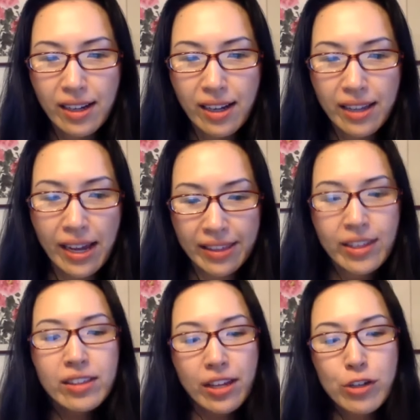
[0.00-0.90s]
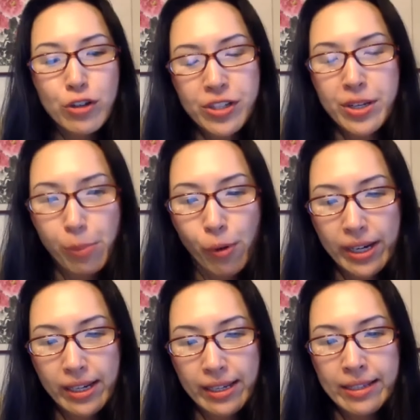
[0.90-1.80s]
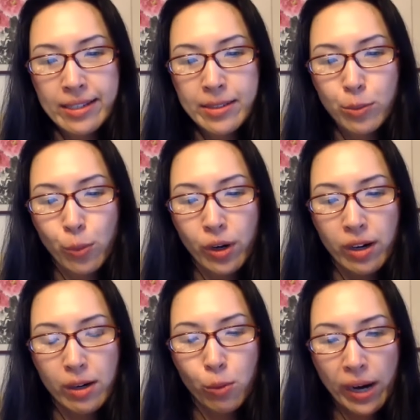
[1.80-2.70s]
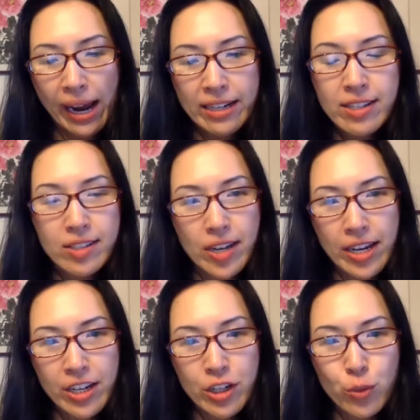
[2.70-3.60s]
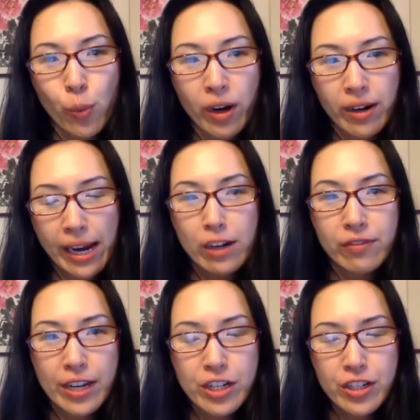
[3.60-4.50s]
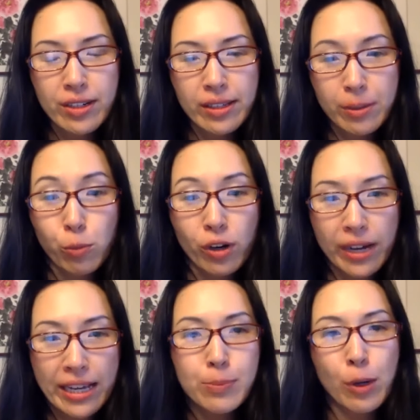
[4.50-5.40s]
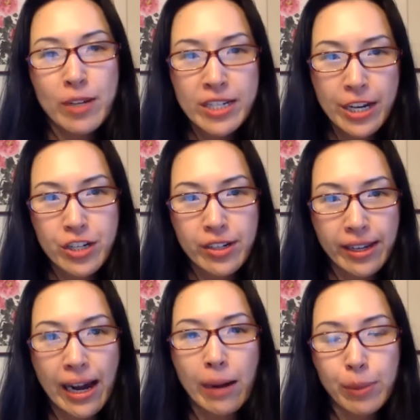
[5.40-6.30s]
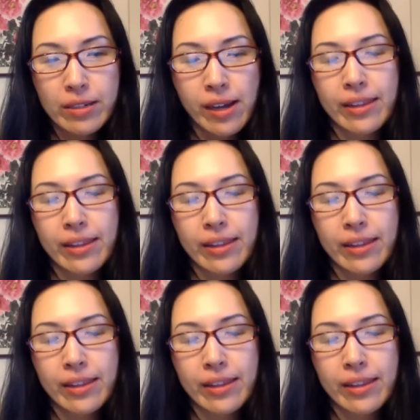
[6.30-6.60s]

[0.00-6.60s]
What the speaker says: I think the interesting point is we're at a stage where where experimentation can happen.